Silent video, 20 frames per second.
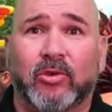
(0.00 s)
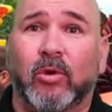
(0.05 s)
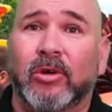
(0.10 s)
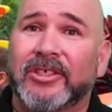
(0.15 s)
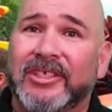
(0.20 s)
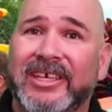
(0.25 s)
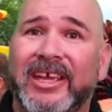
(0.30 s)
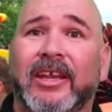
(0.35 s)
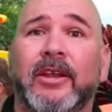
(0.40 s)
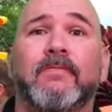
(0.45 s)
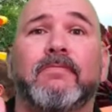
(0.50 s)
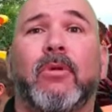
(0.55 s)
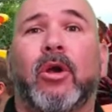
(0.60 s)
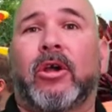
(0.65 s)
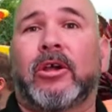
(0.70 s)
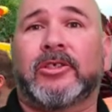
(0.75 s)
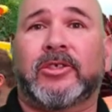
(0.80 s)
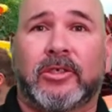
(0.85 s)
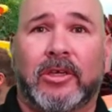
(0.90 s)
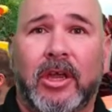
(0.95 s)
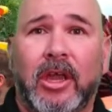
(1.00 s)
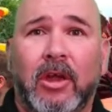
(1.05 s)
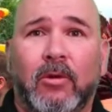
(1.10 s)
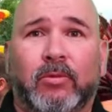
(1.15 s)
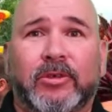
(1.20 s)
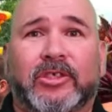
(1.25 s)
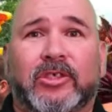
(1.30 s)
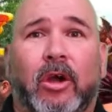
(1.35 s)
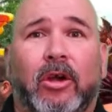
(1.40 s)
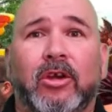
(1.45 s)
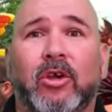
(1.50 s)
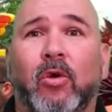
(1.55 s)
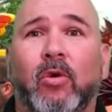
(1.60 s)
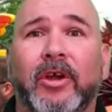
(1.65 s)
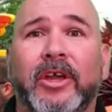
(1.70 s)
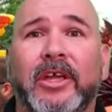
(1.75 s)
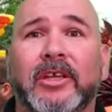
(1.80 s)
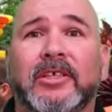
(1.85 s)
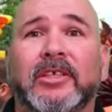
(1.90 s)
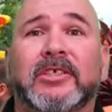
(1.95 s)
Towards the end of March, we start
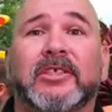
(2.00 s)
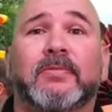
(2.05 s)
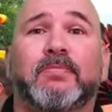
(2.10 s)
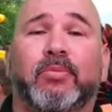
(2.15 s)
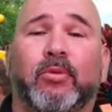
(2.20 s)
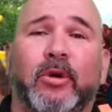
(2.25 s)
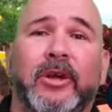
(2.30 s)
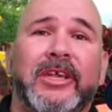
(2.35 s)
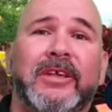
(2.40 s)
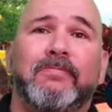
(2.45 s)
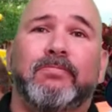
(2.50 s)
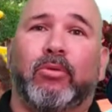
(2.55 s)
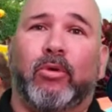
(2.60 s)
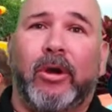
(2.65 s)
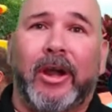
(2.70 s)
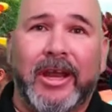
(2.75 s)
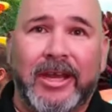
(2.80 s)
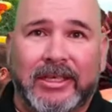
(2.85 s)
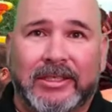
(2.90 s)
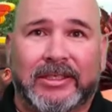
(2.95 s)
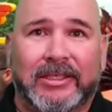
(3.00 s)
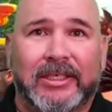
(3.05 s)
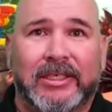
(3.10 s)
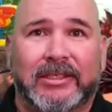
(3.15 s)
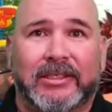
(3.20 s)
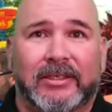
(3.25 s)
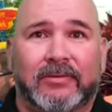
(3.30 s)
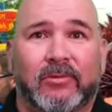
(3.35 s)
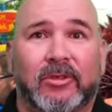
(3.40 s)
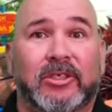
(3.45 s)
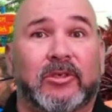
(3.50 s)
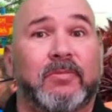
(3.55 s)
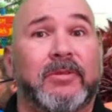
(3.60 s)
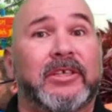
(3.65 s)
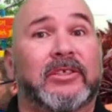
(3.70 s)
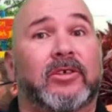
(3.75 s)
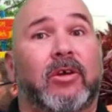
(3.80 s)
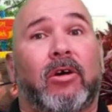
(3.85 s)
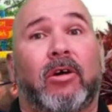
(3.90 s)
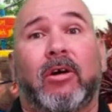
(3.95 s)
going into spring break season, which
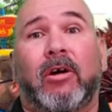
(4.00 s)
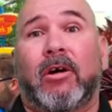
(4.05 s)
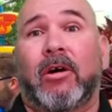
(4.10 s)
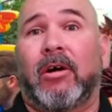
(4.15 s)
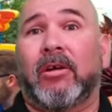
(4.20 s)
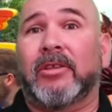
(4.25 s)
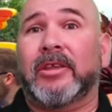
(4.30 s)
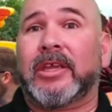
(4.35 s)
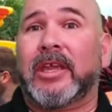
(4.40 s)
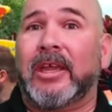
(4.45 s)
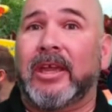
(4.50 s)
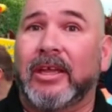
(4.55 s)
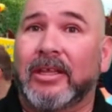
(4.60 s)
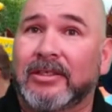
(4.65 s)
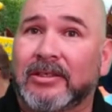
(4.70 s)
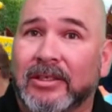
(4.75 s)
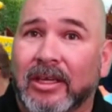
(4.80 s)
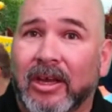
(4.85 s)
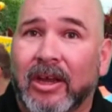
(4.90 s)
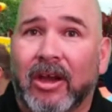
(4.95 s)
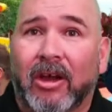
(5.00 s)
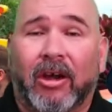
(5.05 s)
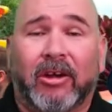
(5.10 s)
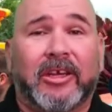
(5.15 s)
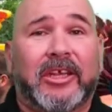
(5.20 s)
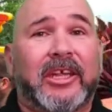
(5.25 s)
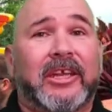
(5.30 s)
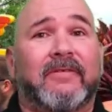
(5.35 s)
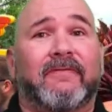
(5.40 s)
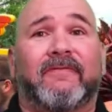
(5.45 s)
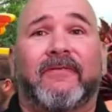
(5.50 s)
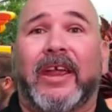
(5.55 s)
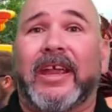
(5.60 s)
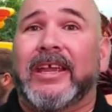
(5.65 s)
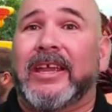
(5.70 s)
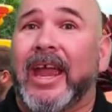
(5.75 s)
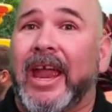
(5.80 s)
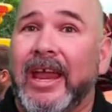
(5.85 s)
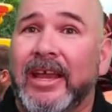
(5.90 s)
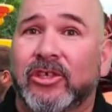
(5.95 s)
means all the kids are getting
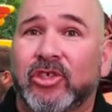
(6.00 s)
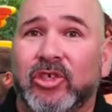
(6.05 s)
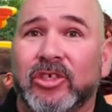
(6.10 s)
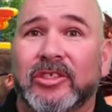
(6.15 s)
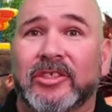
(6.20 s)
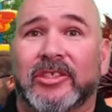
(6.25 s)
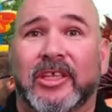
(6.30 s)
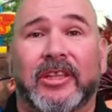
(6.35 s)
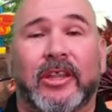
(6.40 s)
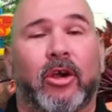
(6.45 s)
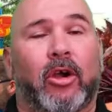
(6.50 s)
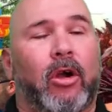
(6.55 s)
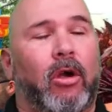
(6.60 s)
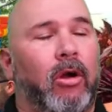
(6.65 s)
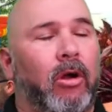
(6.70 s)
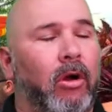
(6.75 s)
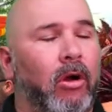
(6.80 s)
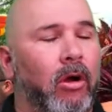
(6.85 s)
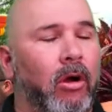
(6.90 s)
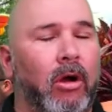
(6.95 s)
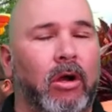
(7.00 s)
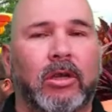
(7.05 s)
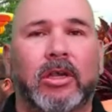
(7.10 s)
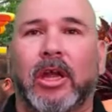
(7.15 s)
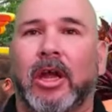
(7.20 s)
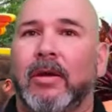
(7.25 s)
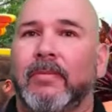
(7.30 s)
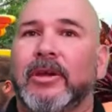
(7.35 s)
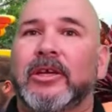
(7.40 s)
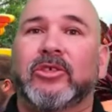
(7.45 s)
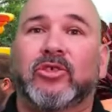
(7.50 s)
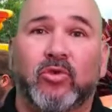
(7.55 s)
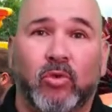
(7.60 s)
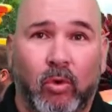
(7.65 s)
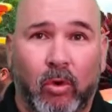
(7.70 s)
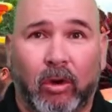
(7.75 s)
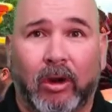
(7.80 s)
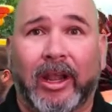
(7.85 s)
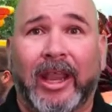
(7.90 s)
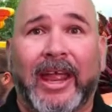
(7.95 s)
vacations and they're all coming
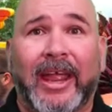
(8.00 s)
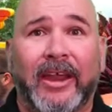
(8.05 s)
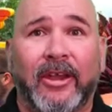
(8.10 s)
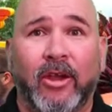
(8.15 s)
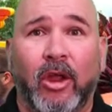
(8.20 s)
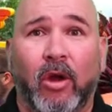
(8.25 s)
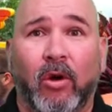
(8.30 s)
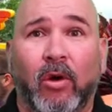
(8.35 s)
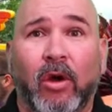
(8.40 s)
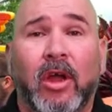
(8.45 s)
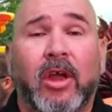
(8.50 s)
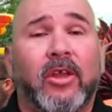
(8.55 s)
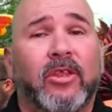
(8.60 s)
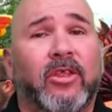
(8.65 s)
to Orlando.